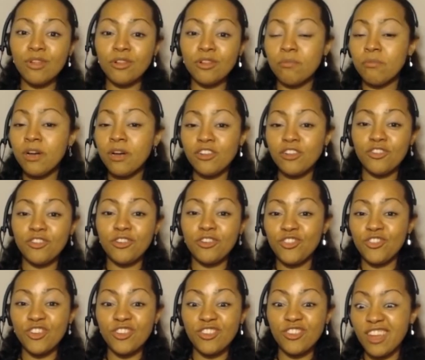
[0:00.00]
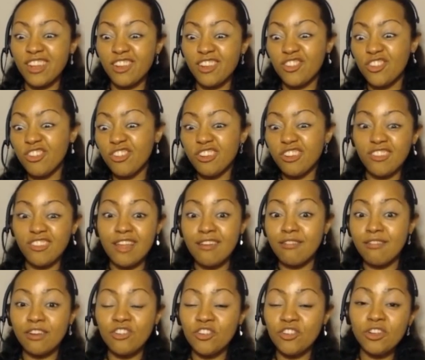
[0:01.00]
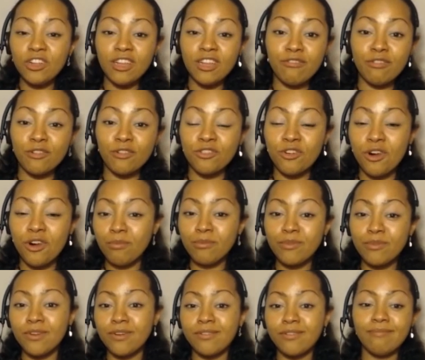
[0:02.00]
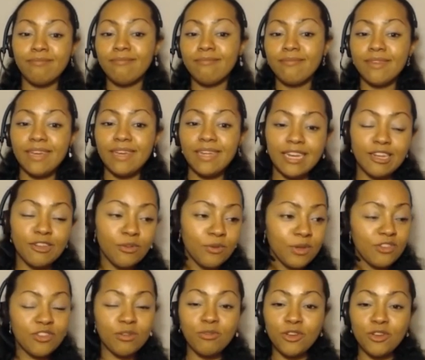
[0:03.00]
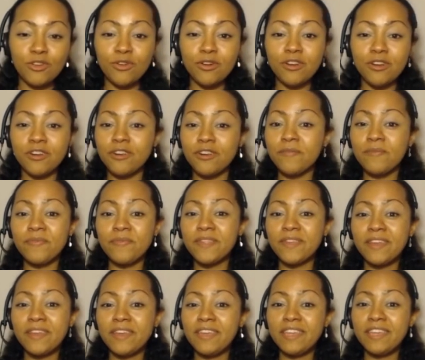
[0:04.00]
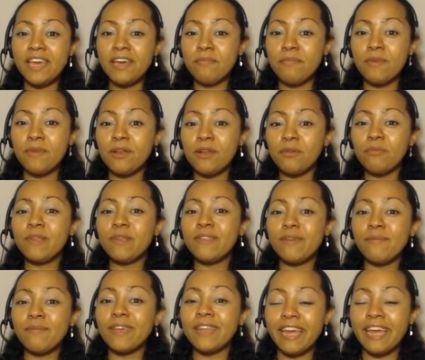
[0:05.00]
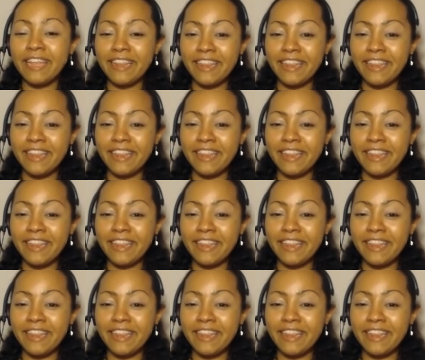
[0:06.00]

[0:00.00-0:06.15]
much. It's just that his sugar level dropped, so he needed to eat some sugar. Yeah, but it could be something like